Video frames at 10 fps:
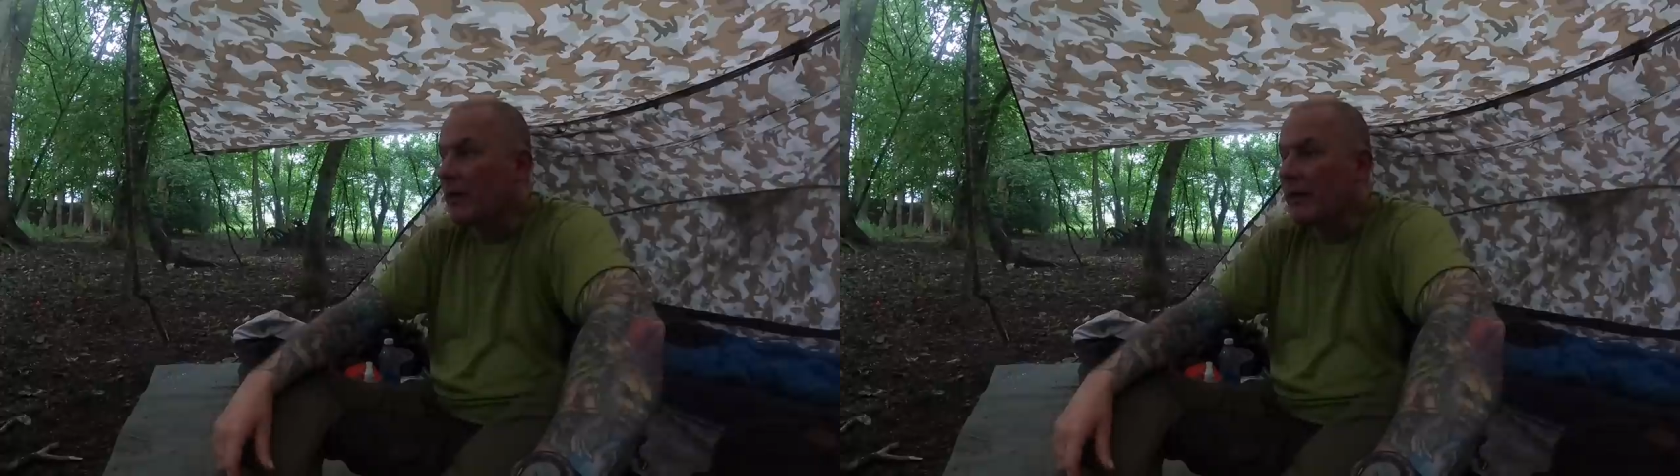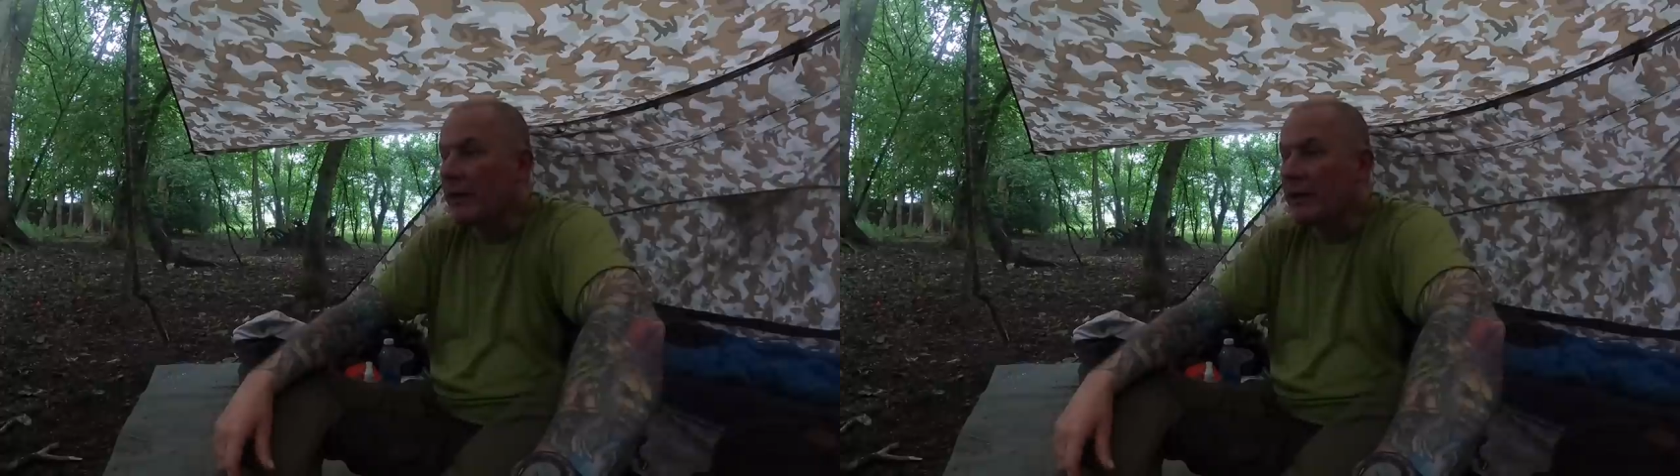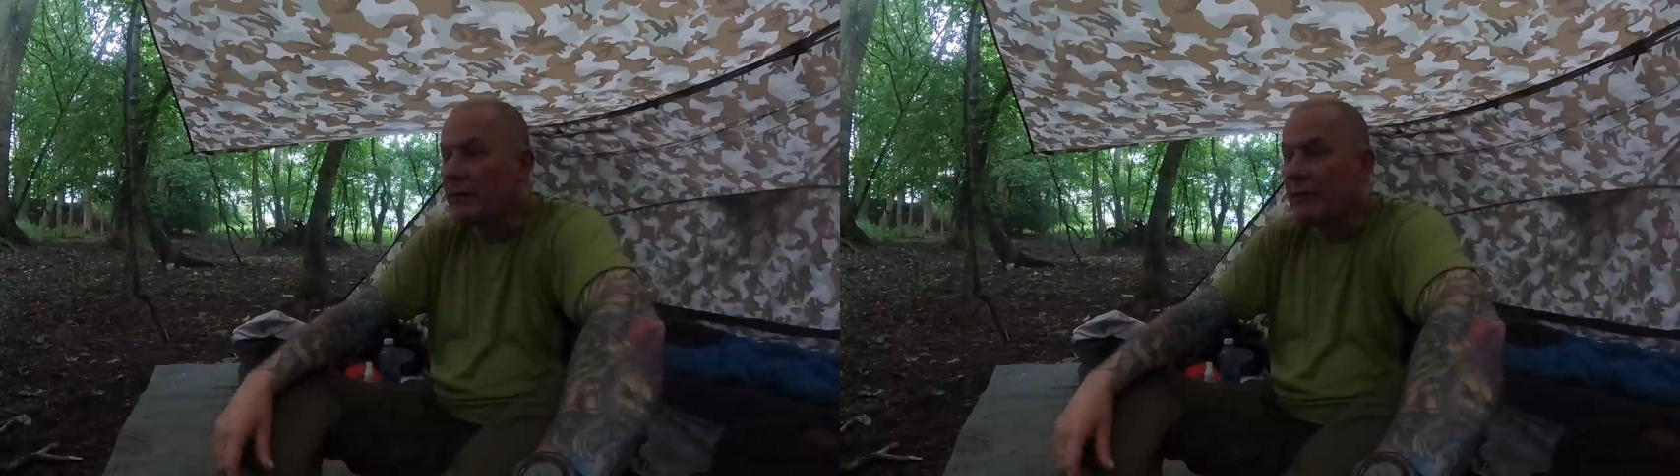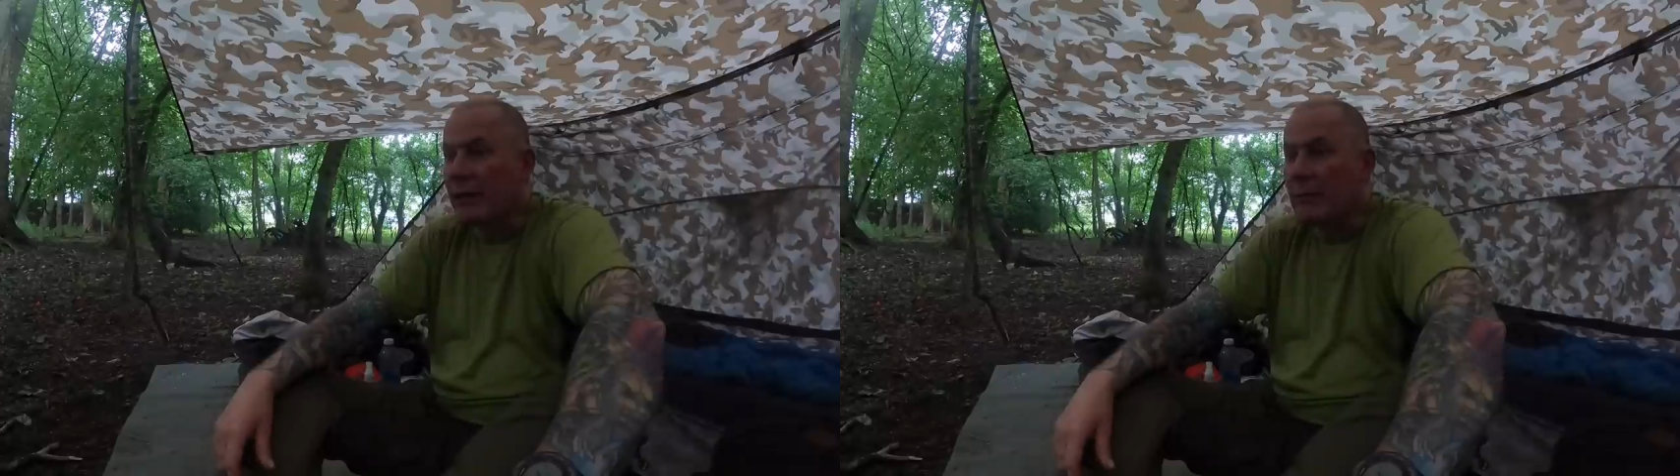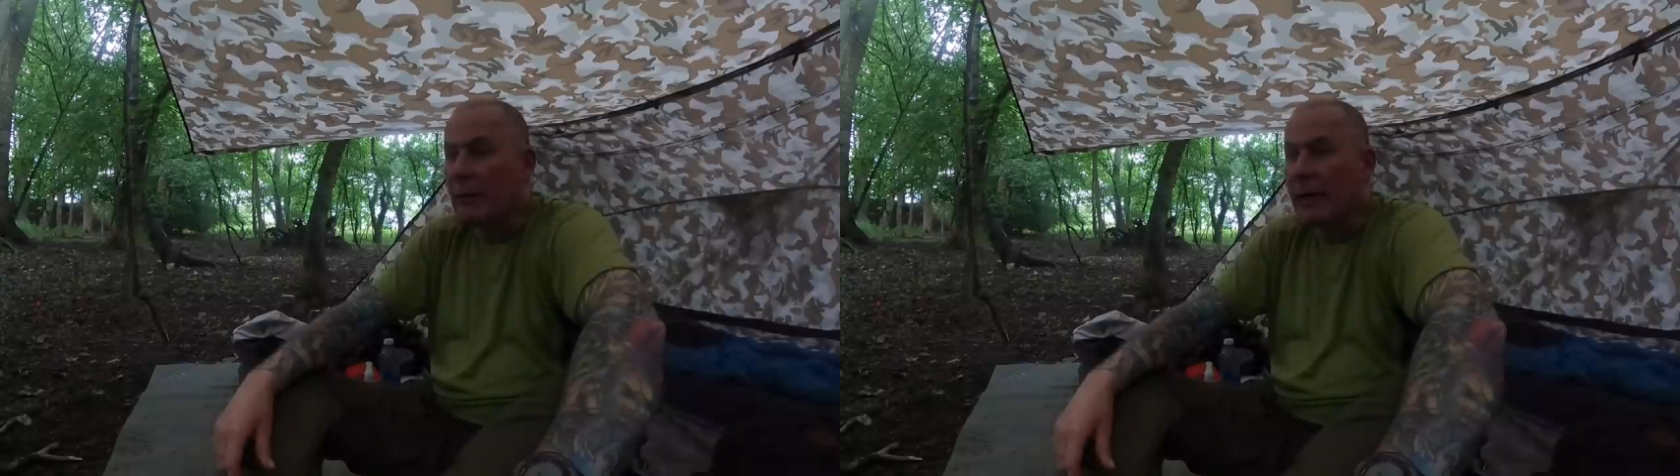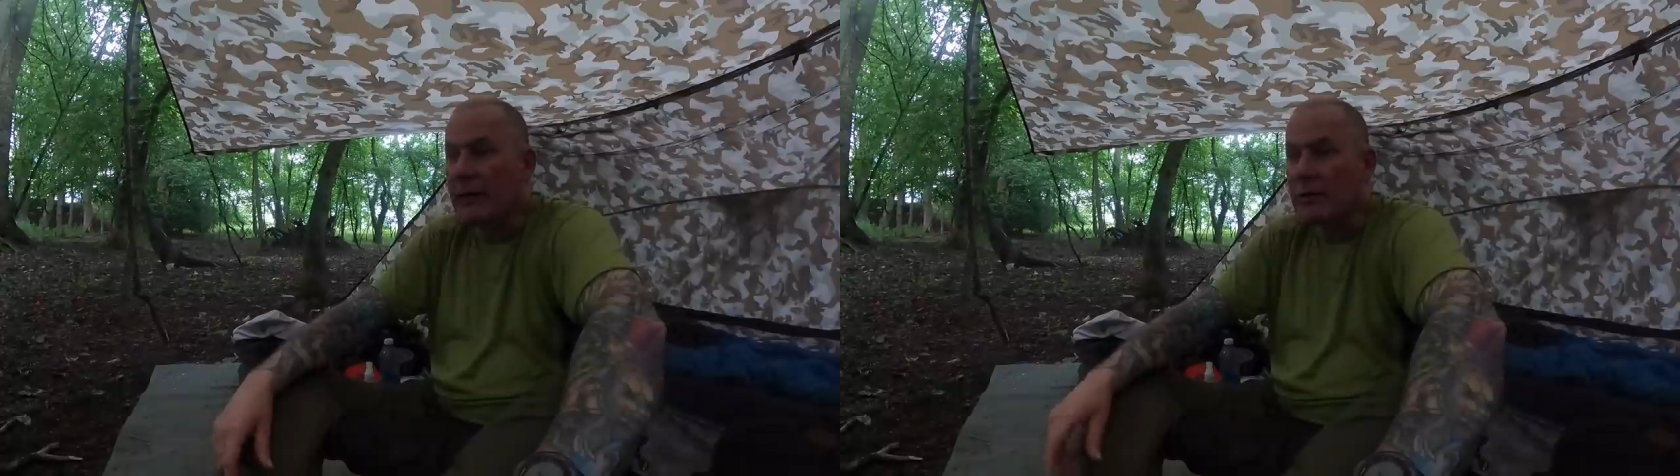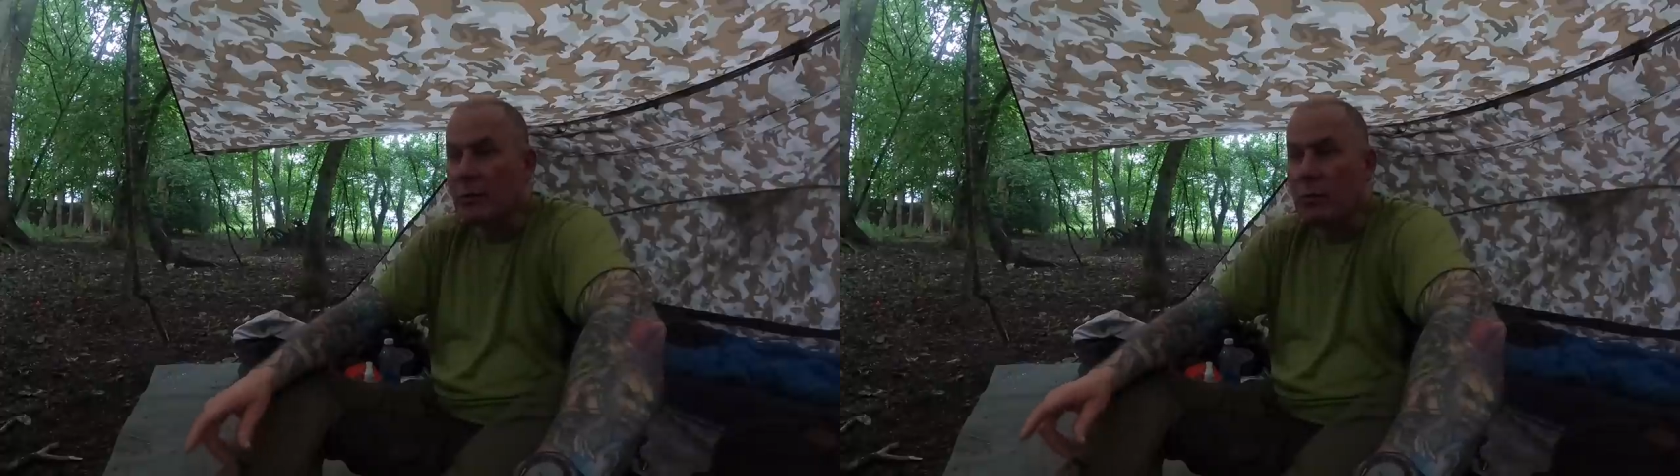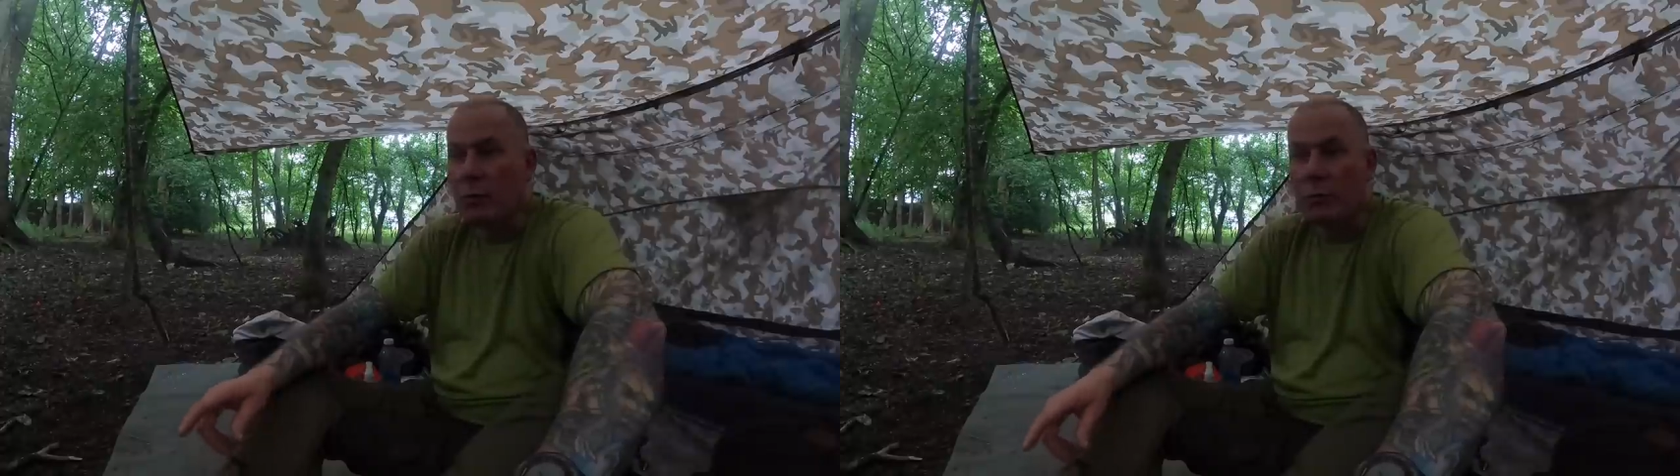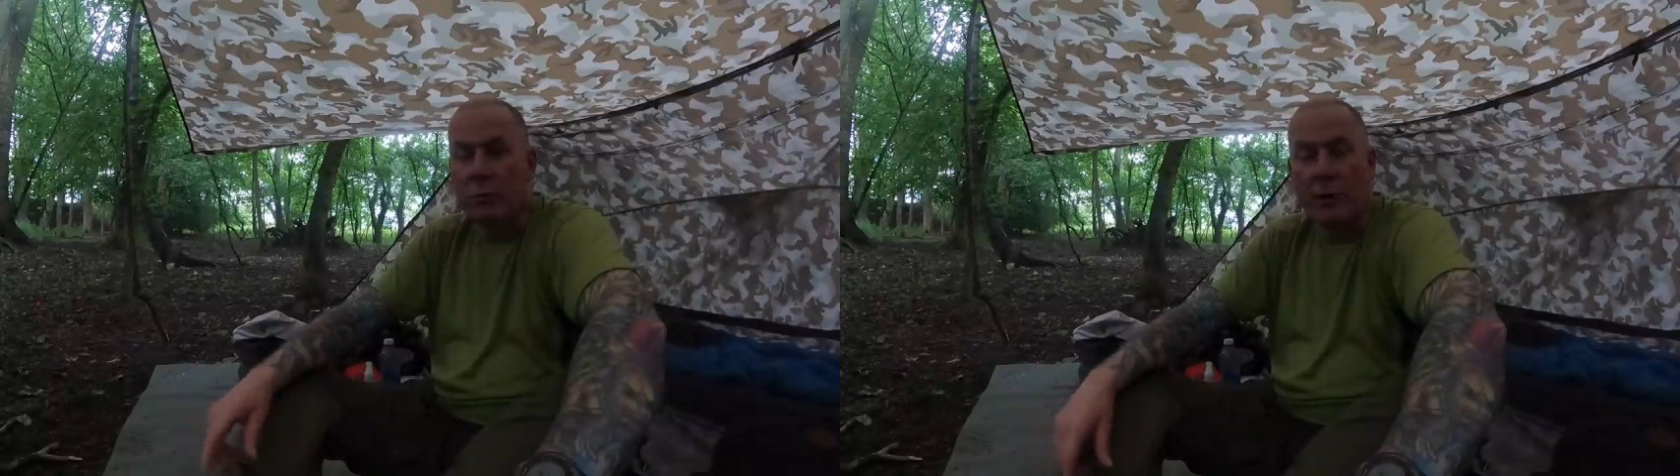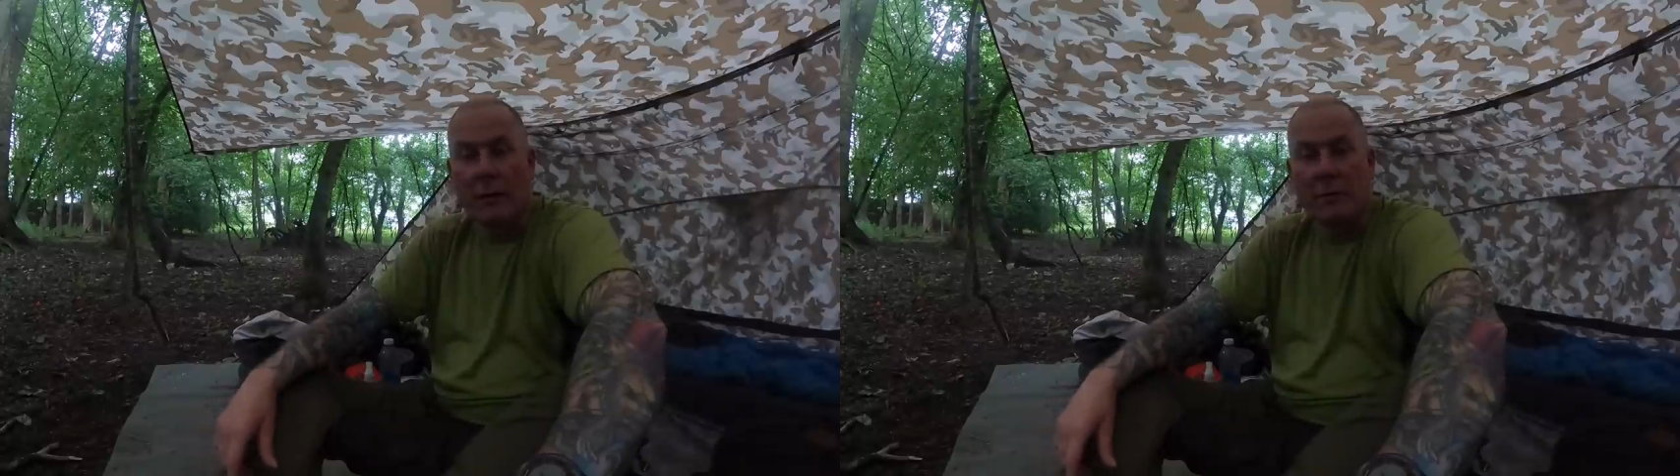And then I need to think about getting some wood
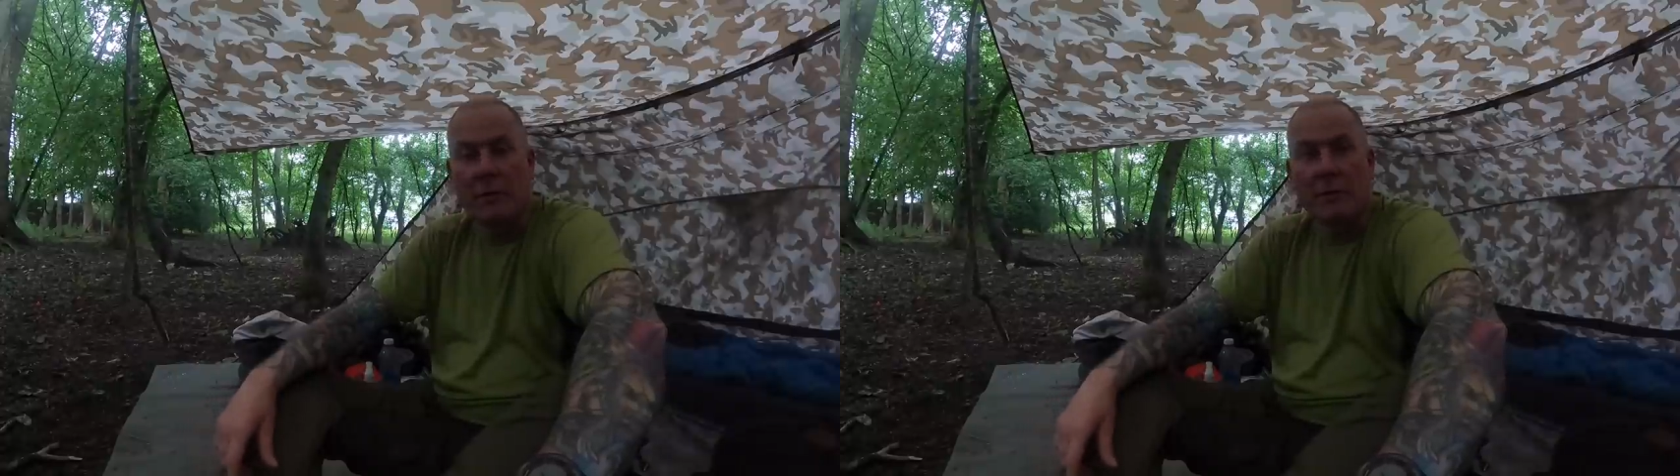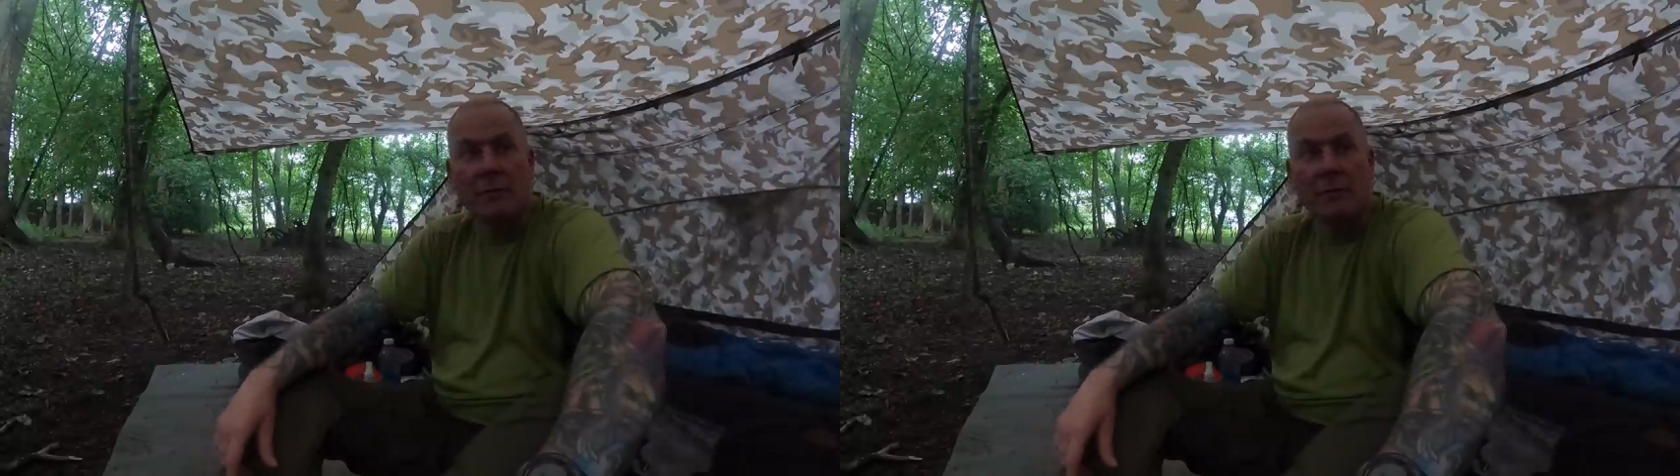prepped